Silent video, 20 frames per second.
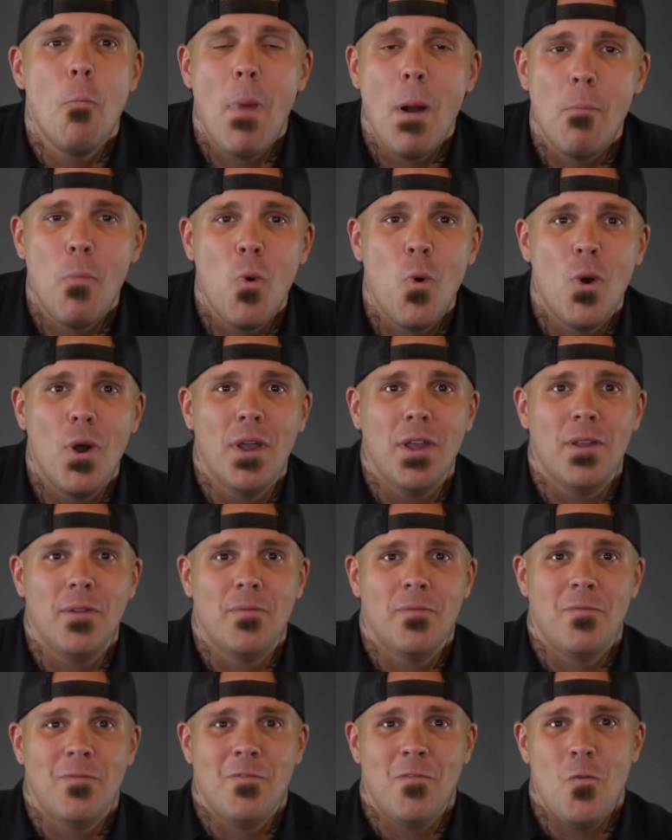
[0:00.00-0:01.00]
my boy.
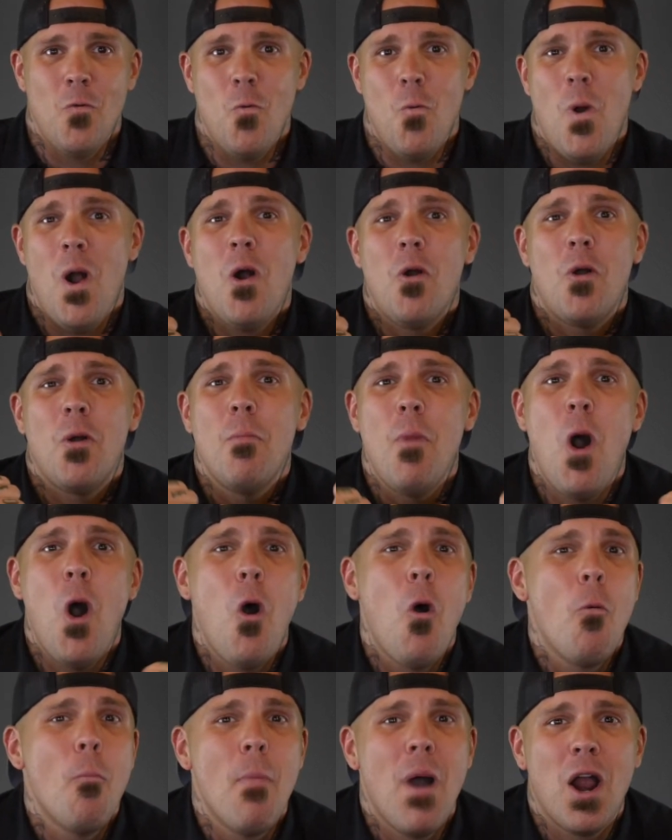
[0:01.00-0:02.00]
Welcome
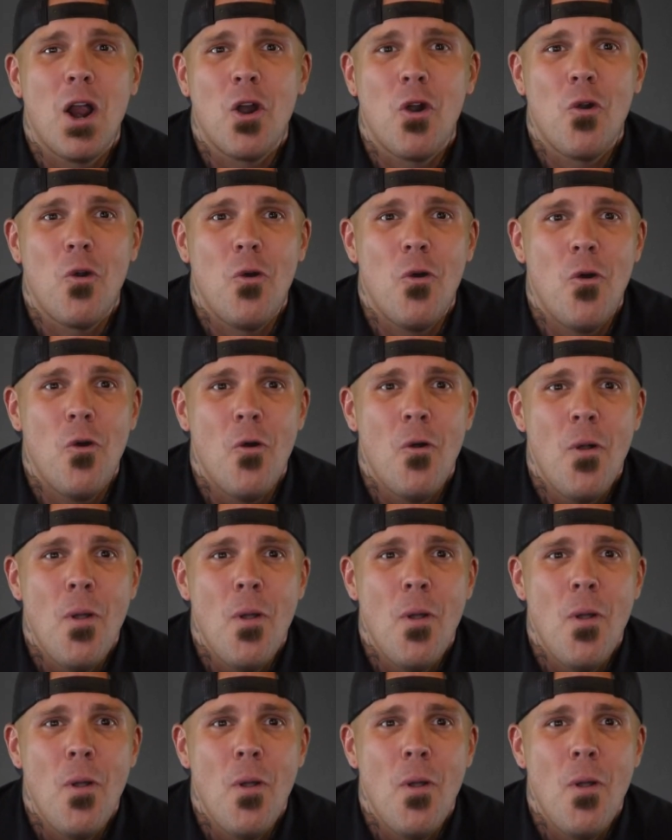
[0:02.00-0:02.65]
home, my girl.